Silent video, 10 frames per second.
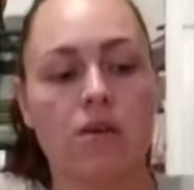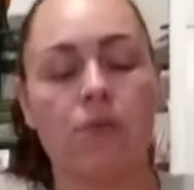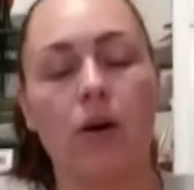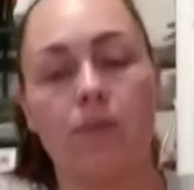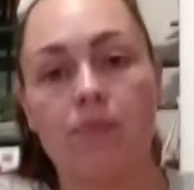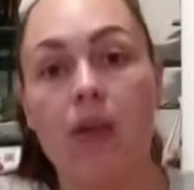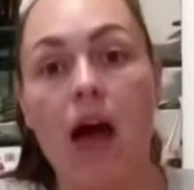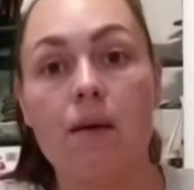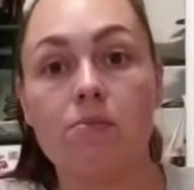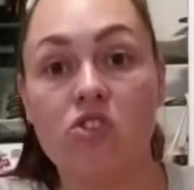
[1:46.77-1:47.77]
well,
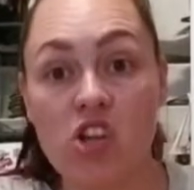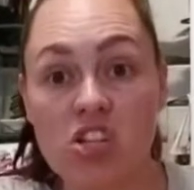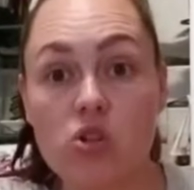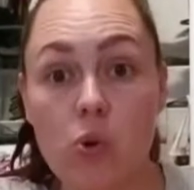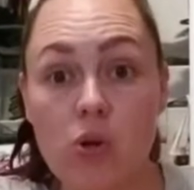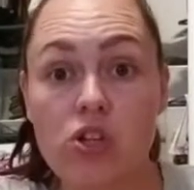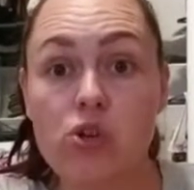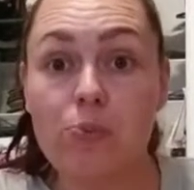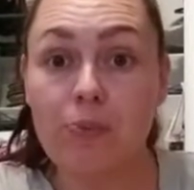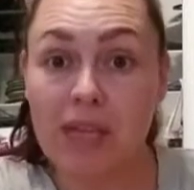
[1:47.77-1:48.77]
I'm just going
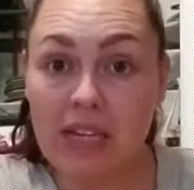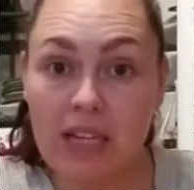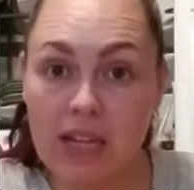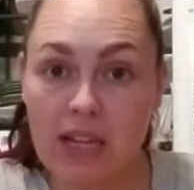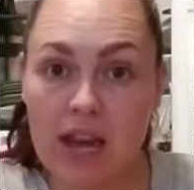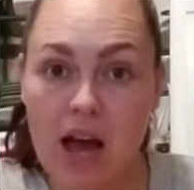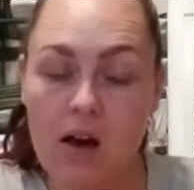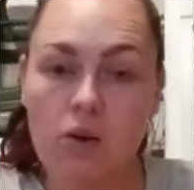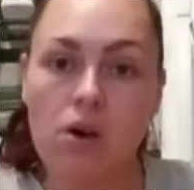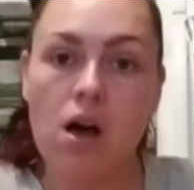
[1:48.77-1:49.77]
to peel it
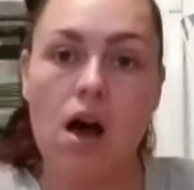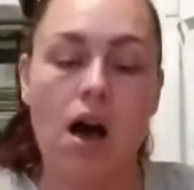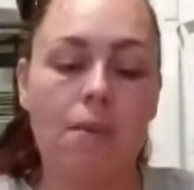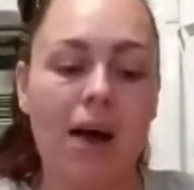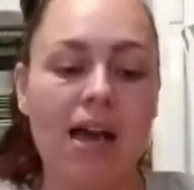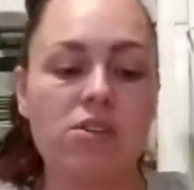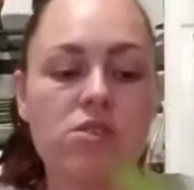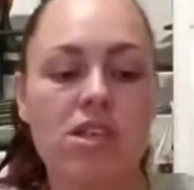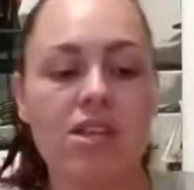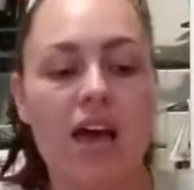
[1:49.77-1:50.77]
now. I use
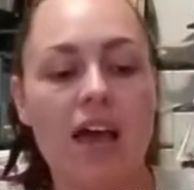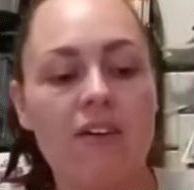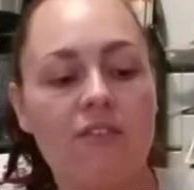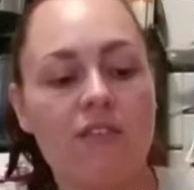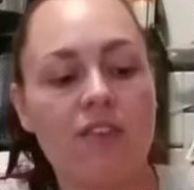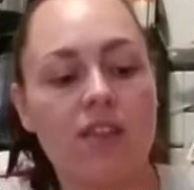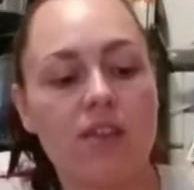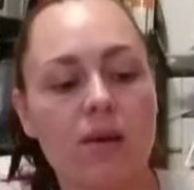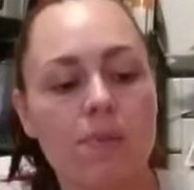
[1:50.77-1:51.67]
a knife. The